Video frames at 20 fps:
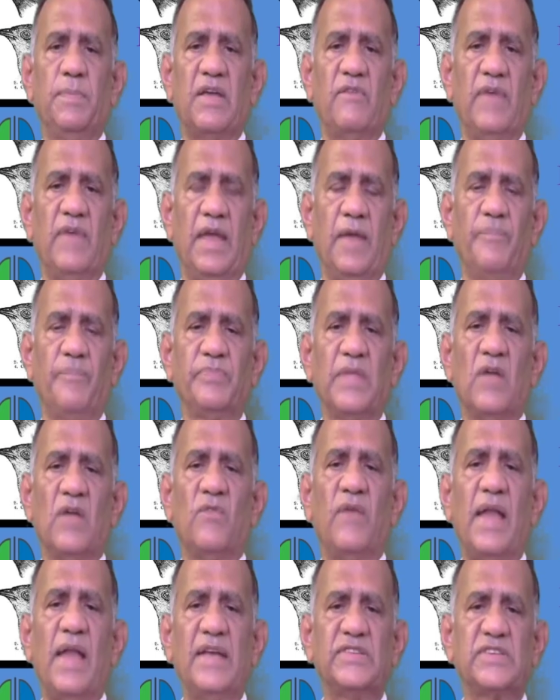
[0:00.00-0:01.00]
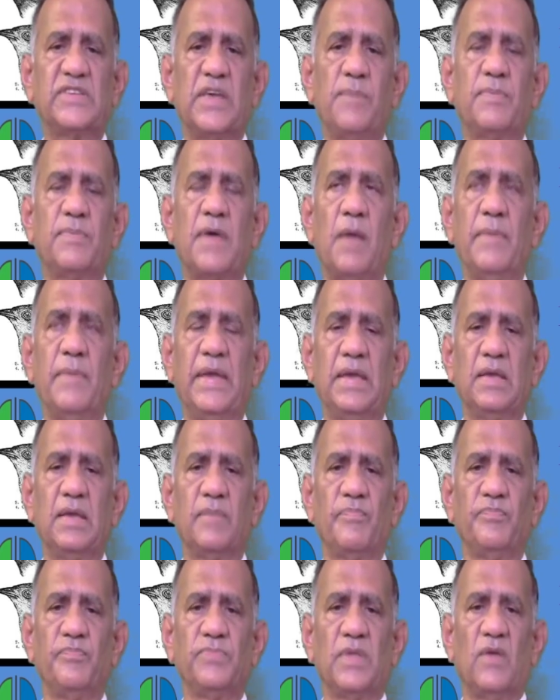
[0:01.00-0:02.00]
it away, flies keep
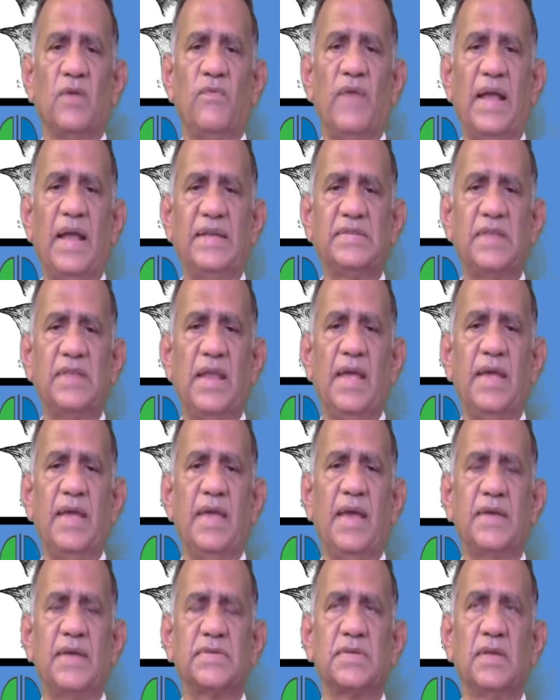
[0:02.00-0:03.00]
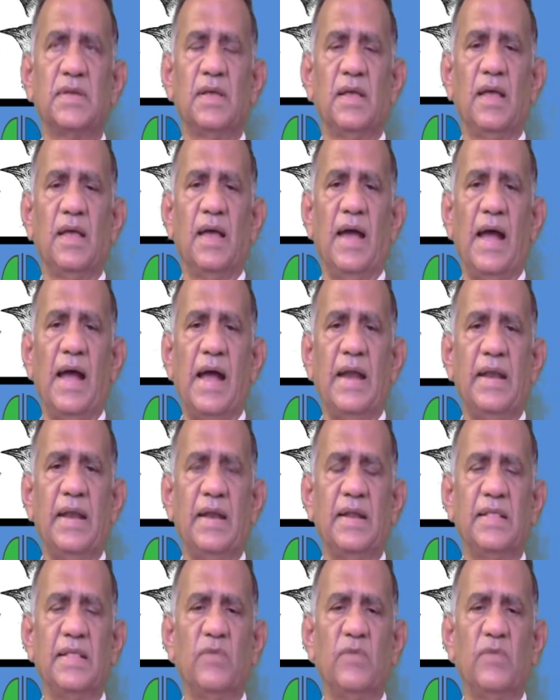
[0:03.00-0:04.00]
coming, flies lay eggs, and
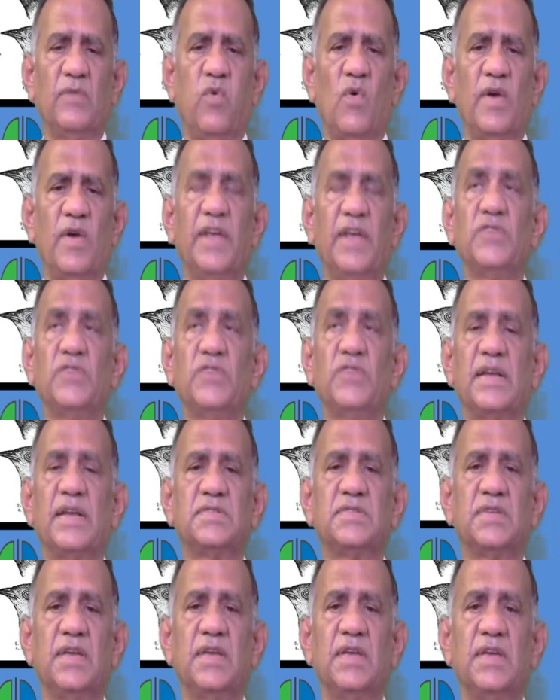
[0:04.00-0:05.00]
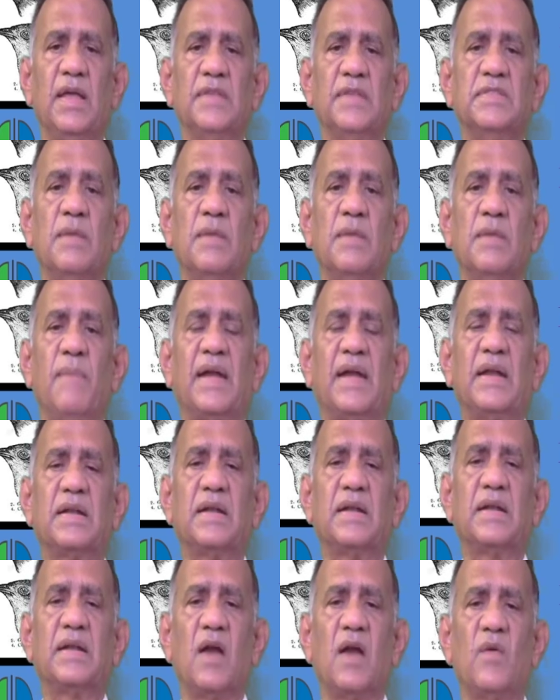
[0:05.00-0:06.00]
in another 4 days you can see the
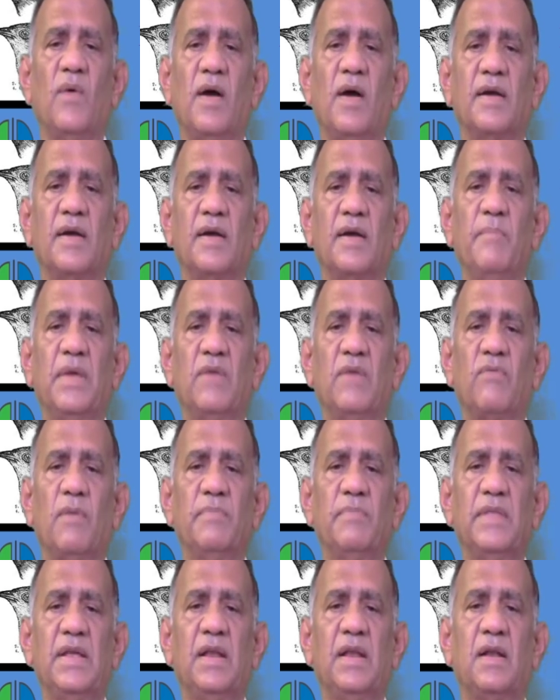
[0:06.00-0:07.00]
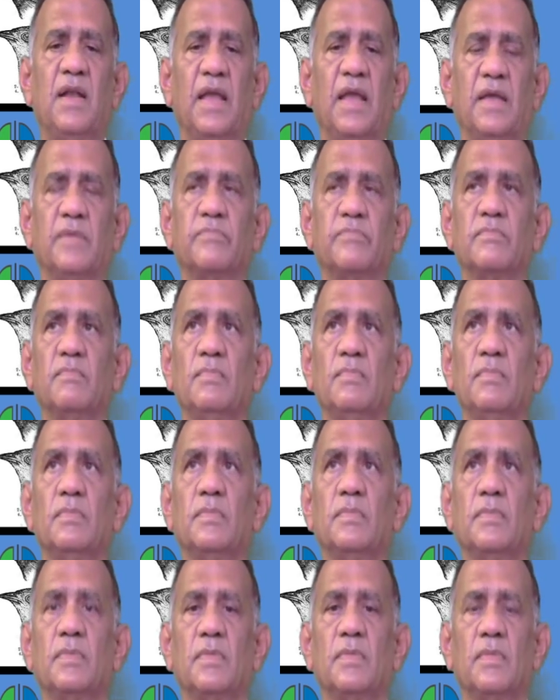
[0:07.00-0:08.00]
maggot larva coming from the idli.
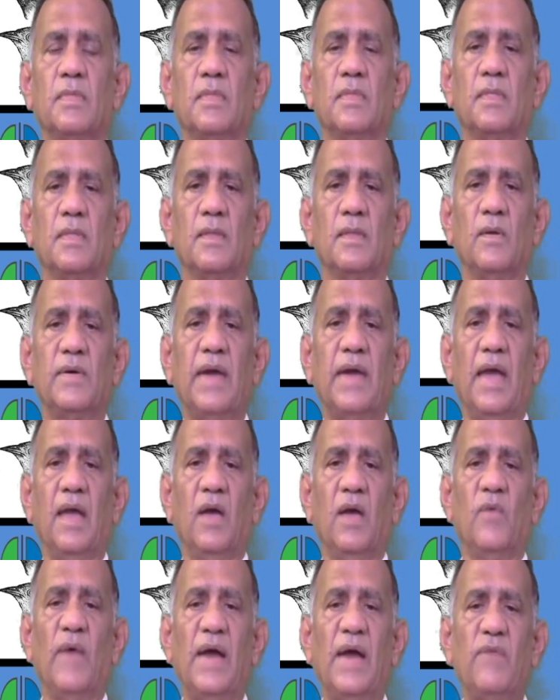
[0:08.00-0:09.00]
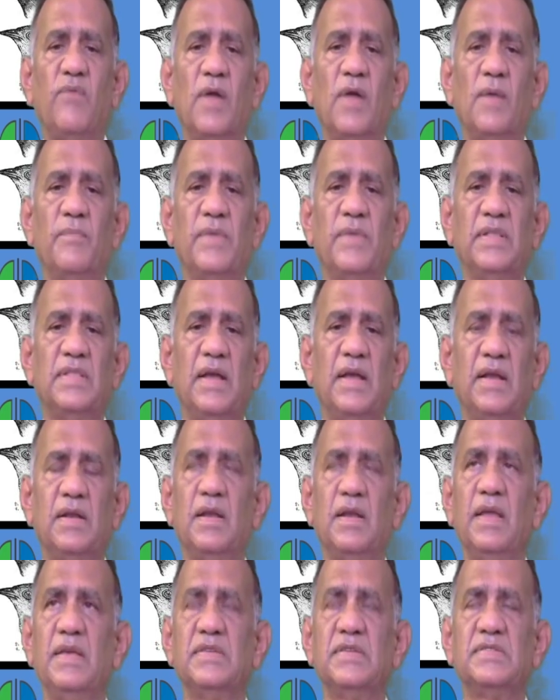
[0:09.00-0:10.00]
Okay, where from the
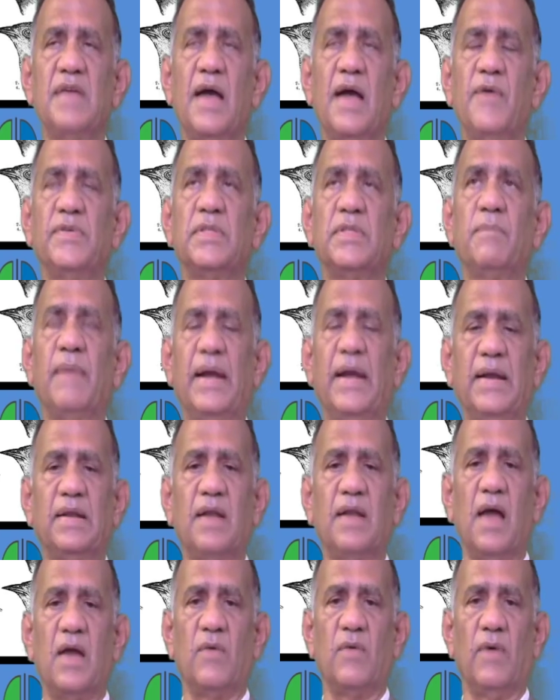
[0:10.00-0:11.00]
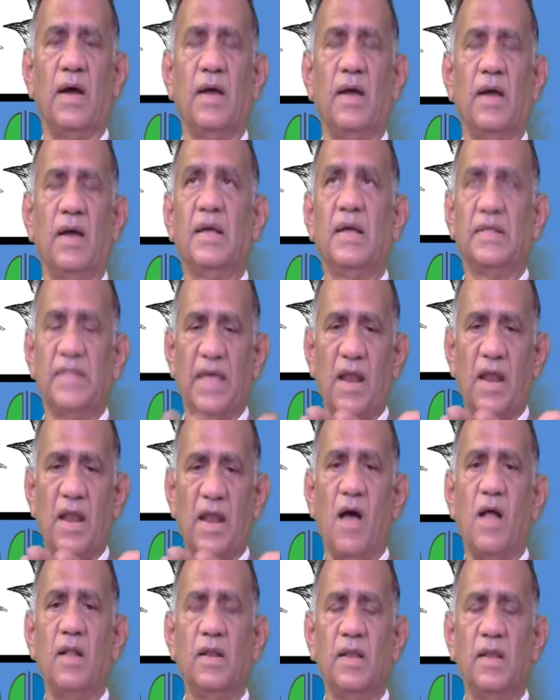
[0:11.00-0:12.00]
idli is having the maggot larva? They're
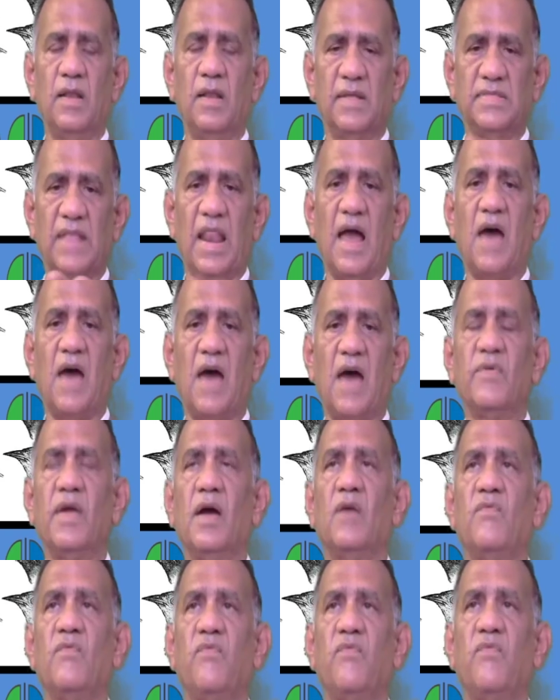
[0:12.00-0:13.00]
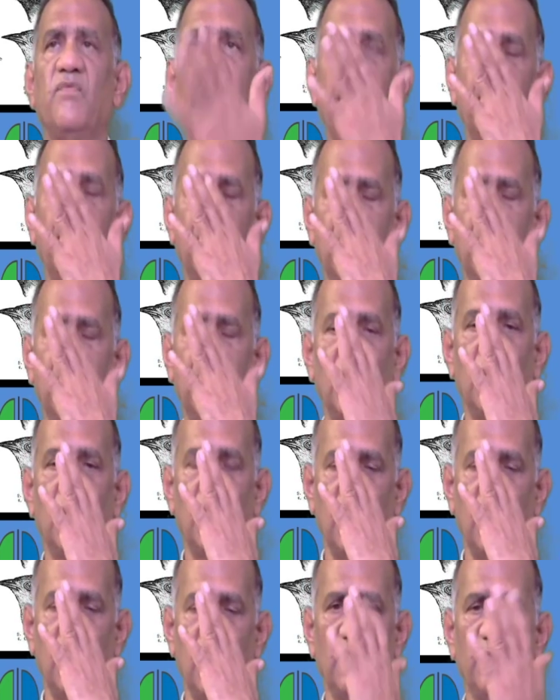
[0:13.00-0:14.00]
all the larvae of fly
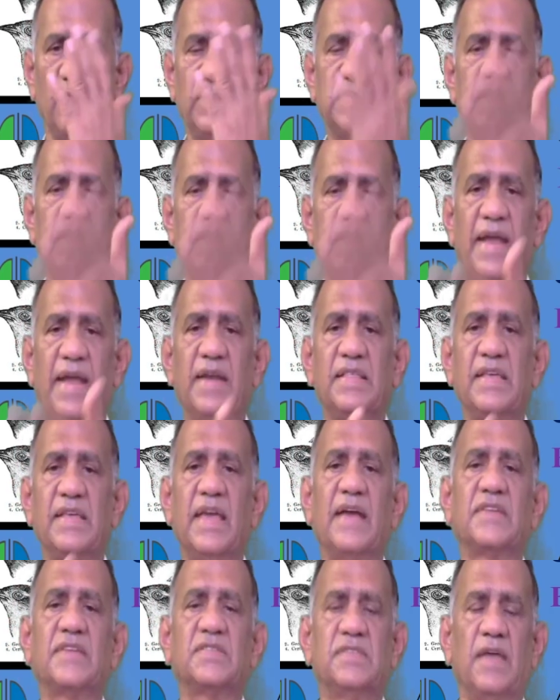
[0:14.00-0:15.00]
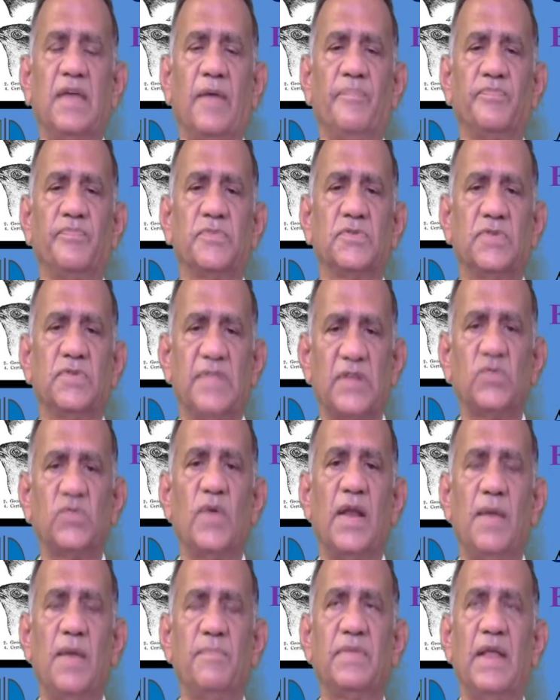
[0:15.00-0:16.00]
which laid the eggs there. So that's
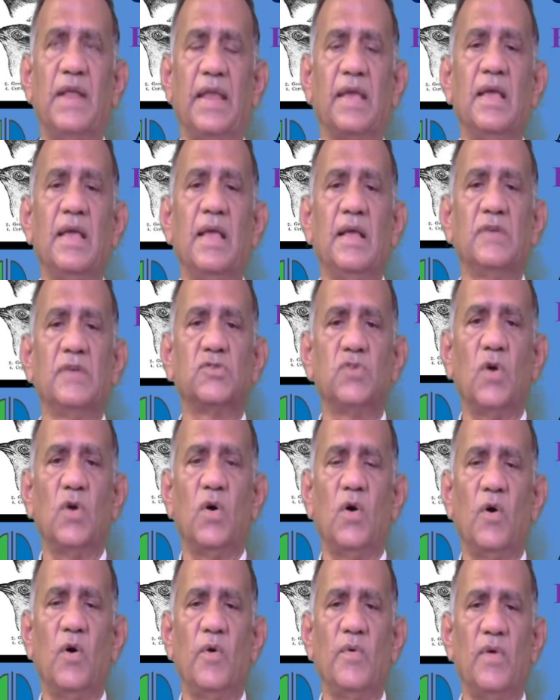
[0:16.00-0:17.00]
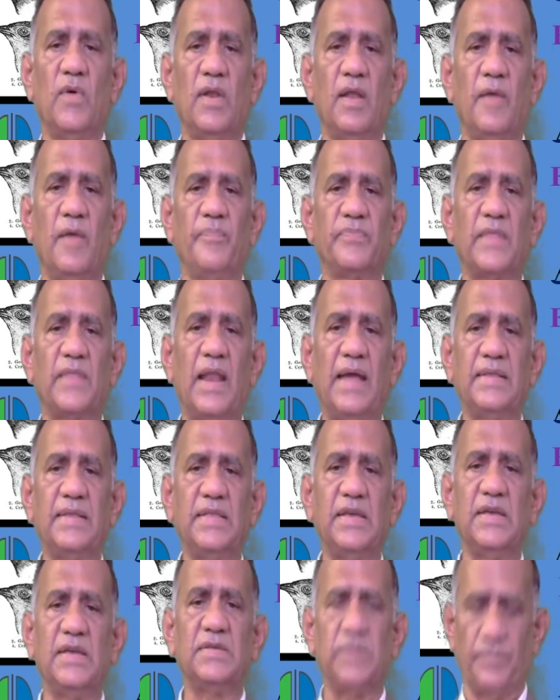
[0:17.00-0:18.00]
what I'm telling. So like
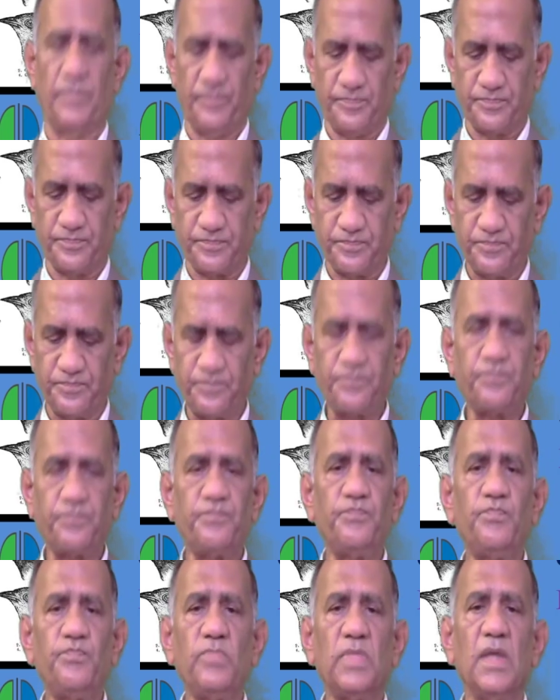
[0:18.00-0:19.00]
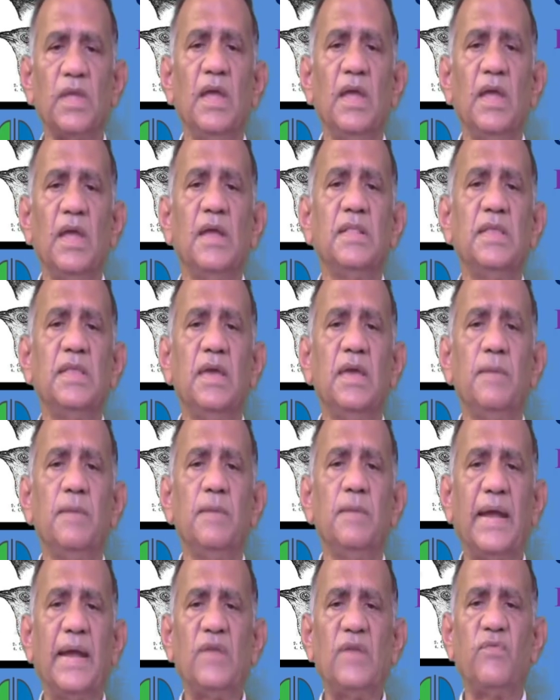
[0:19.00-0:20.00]
this, the
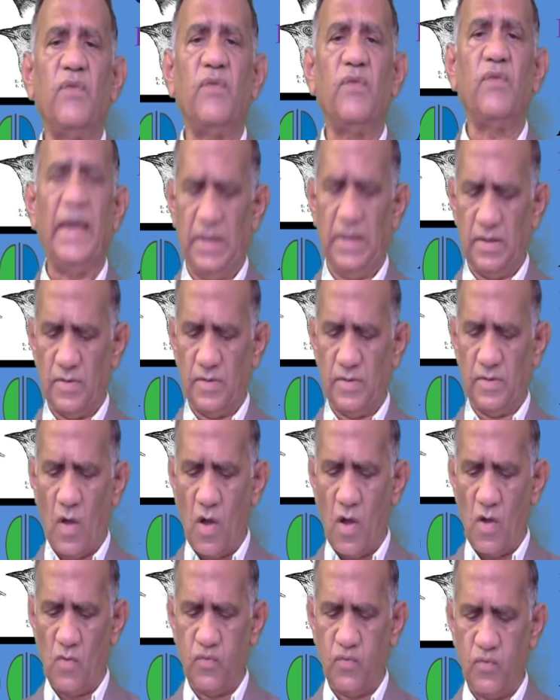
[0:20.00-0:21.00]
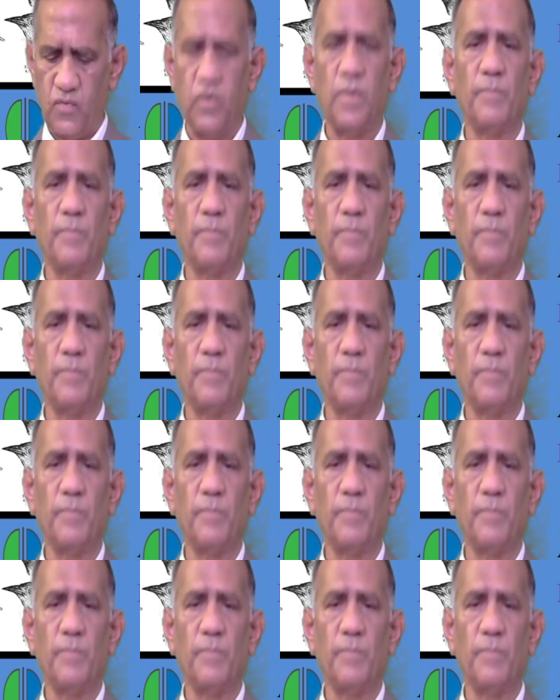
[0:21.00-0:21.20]
maggot fly of